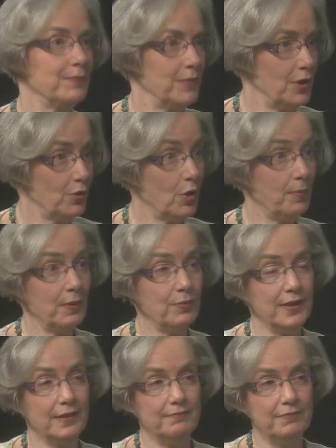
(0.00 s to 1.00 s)
we don't know, but
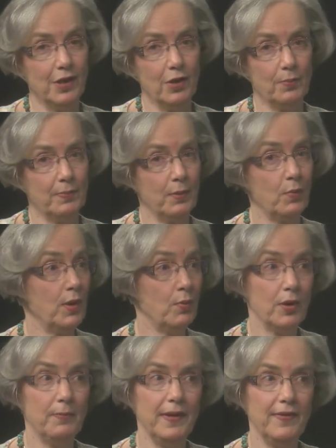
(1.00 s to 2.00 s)
we, you know, but we
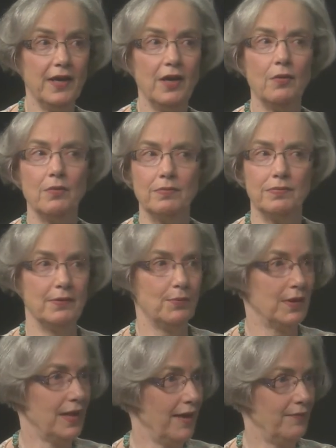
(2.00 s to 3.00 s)
will be there.
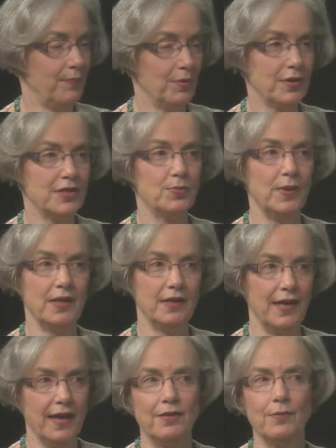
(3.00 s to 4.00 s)
We'll mm-hmm. have books. We can
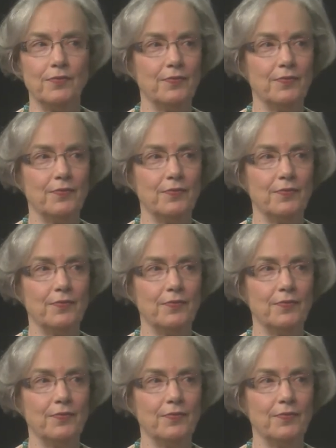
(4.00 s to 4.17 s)
get them.